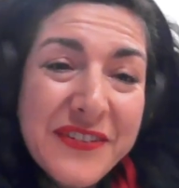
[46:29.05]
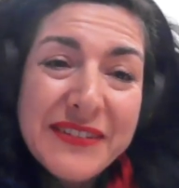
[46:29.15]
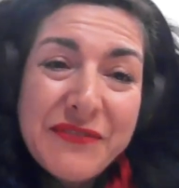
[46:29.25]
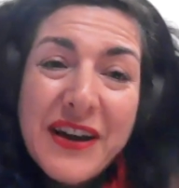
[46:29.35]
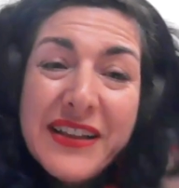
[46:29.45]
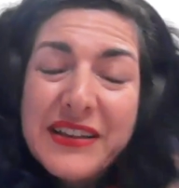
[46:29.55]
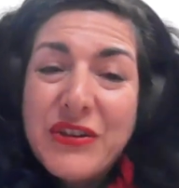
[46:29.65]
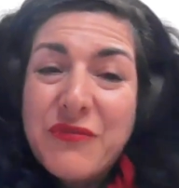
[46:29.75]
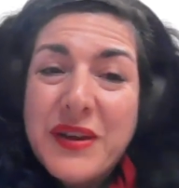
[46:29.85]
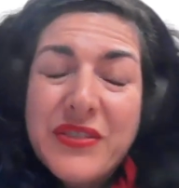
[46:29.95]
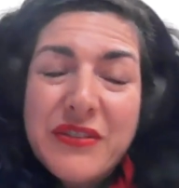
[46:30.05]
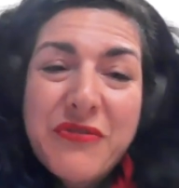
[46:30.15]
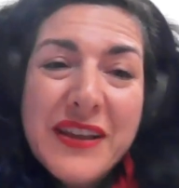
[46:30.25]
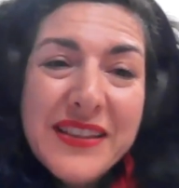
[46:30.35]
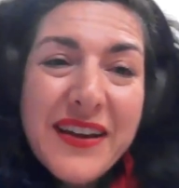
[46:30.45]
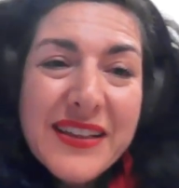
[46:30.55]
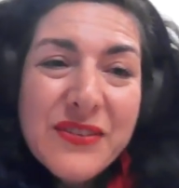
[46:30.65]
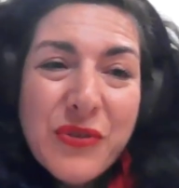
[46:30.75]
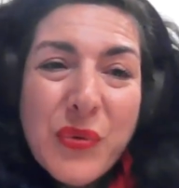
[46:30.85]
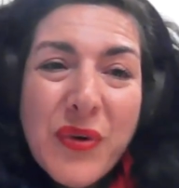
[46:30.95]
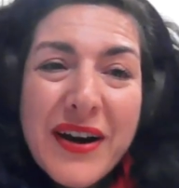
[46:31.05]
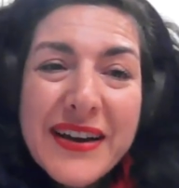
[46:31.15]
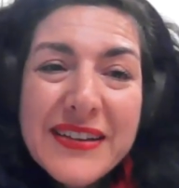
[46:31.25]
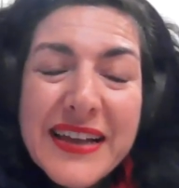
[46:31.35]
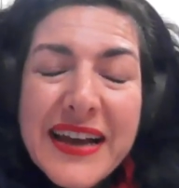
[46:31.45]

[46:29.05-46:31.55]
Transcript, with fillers: And Violet, you've been on the front lines for a while.